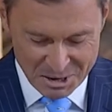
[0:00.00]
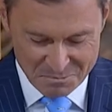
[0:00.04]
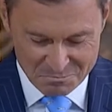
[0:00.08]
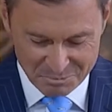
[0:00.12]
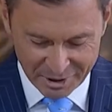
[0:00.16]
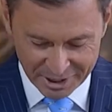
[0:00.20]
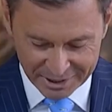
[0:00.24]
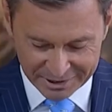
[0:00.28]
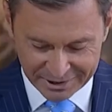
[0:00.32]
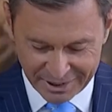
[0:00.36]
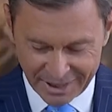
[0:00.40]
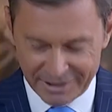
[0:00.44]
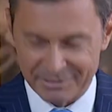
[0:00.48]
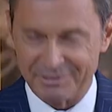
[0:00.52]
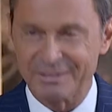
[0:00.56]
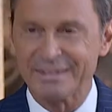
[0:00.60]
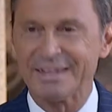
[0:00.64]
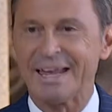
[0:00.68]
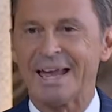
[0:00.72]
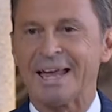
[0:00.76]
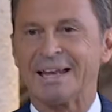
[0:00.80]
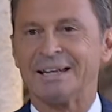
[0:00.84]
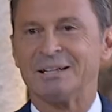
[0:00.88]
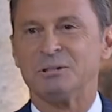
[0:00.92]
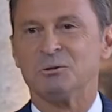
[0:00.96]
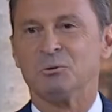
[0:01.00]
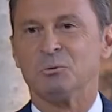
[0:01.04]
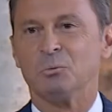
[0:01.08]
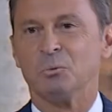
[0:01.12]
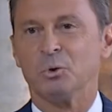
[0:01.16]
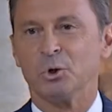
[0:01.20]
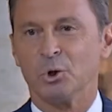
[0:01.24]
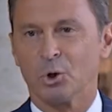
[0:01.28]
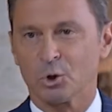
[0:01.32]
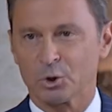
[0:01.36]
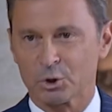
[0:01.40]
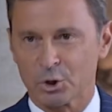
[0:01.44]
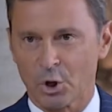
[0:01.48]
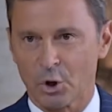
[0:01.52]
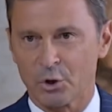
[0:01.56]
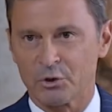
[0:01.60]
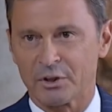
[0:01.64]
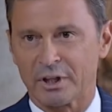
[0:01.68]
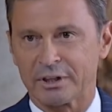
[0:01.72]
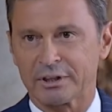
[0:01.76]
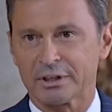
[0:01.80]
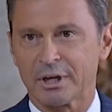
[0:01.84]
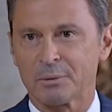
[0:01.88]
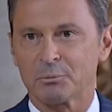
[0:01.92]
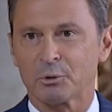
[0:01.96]
but at the end, we all know
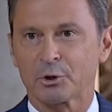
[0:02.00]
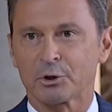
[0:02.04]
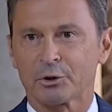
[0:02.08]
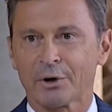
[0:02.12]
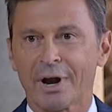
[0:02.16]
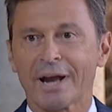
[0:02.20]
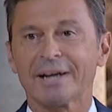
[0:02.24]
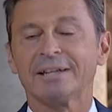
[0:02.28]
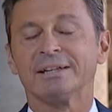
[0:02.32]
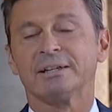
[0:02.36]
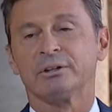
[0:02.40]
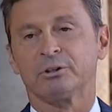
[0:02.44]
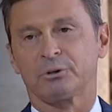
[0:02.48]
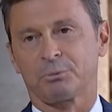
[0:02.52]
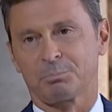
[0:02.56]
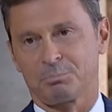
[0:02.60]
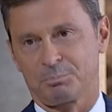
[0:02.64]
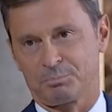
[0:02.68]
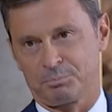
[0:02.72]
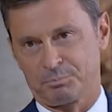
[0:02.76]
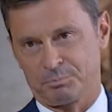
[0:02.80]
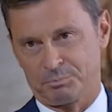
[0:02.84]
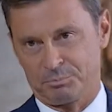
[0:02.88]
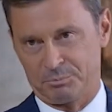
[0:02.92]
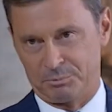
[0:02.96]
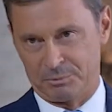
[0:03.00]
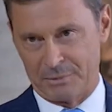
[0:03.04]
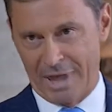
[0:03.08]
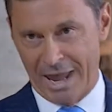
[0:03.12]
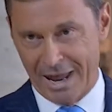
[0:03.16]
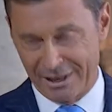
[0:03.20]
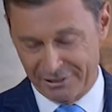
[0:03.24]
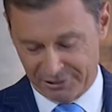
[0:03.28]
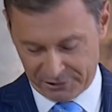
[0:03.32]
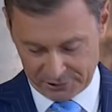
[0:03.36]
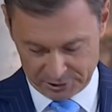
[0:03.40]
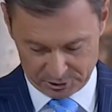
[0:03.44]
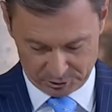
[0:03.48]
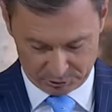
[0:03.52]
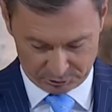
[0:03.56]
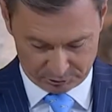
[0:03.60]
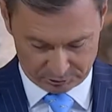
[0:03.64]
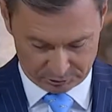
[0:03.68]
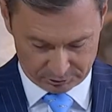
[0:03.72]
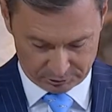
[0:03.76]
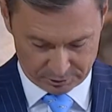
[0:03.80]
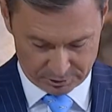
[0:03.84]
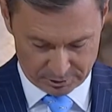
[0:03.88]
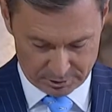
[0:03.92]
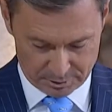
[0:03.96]
that democratic
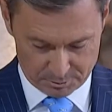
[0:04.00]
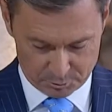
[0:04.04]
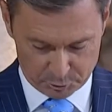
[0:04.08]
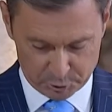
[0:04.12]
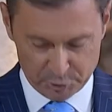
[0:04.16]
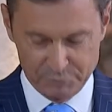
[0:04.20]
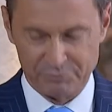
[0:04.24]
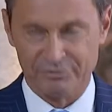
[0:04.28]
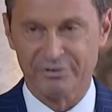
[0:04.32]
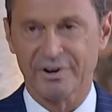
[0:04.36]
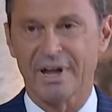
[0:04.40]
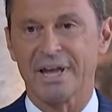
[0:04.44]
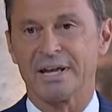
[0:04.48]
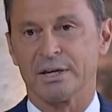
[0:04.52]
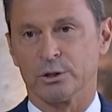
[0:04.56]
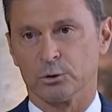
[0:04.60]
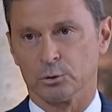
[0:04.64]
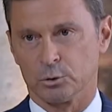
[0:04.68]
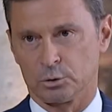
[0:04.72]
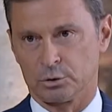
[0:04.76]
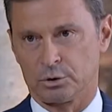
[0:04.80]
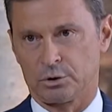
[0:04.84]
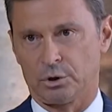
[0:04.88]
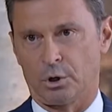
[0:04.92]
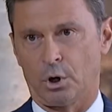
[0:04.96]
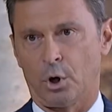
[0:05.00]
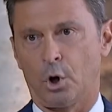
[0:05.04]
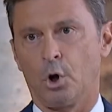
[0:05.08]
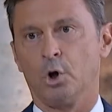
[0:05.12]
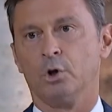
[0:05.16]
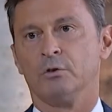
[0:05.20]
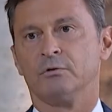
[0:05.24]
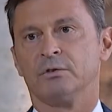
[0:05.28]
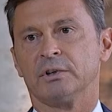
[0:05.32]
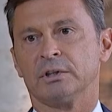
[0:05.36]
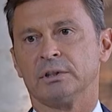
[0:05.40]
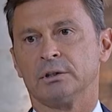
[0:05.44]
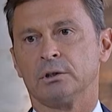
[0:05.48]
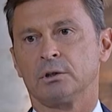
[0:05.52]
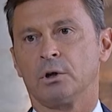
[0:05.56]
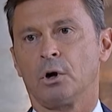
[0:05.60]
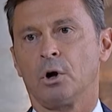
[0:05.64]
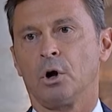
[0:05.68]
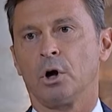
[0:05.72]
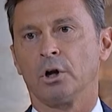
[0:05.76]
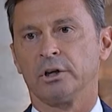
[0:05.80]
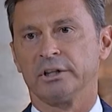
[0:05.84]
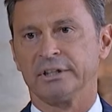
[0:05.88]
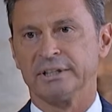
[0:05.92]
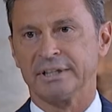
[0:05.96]
Athens prevailed over
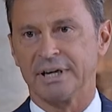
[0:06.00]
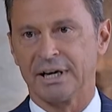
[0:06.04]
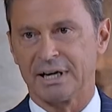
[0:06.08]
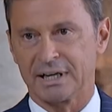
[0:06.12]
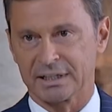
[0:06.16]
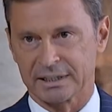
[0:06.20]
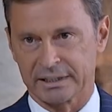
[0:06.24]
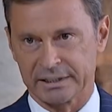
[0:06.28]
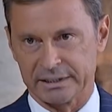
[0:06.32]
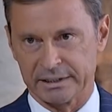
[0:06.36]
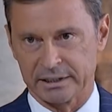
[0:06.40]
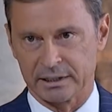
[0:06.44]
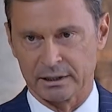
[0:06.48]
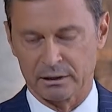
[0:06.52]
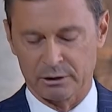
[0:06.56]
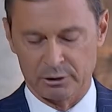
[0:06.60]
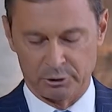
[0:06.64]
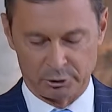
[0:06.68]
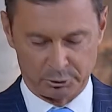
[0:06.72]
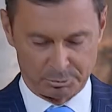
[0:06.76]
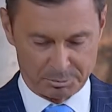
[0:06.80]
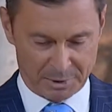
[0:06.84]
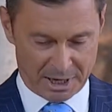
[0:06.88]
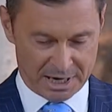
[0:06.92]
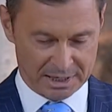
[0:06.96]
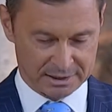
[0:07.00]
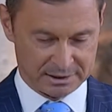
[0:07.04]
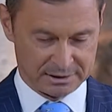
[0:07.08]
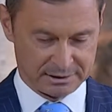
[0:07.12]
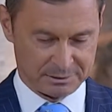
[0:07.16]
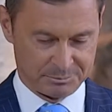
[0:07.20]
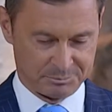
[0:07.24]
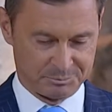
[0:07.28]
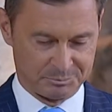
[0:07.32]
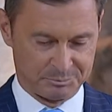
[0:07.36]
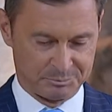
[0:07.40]
oligarchic Sparta.